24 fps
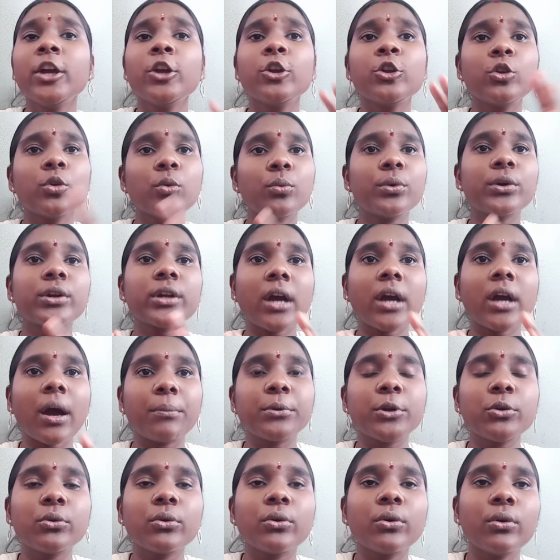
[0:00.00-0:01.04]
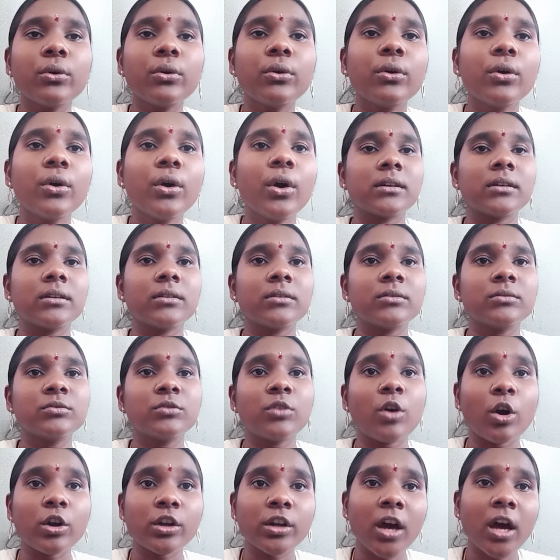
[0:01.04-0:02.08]
you would come to know
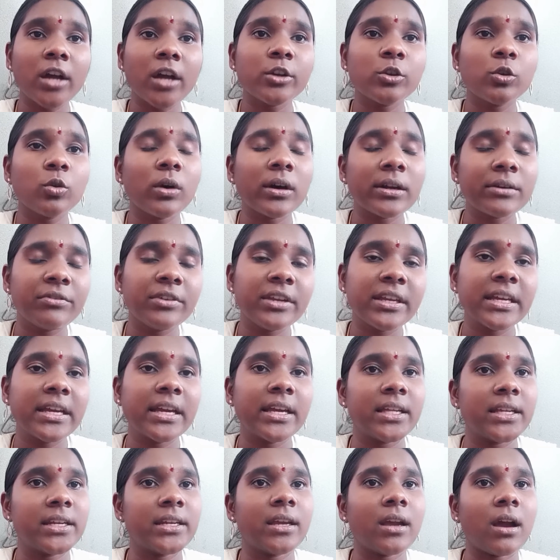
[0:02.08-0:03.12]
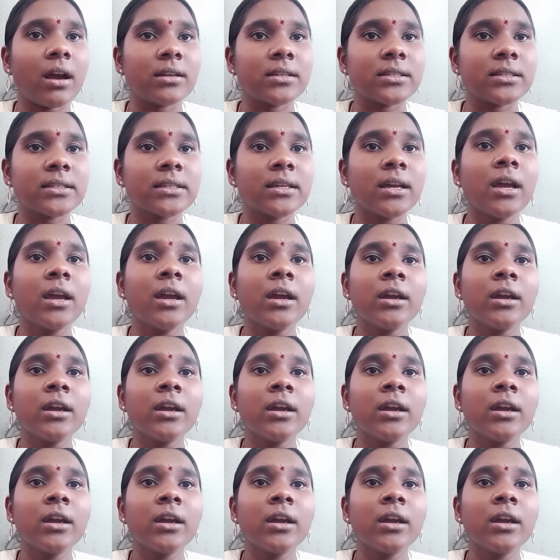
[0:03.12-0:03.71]
what are your weak areas.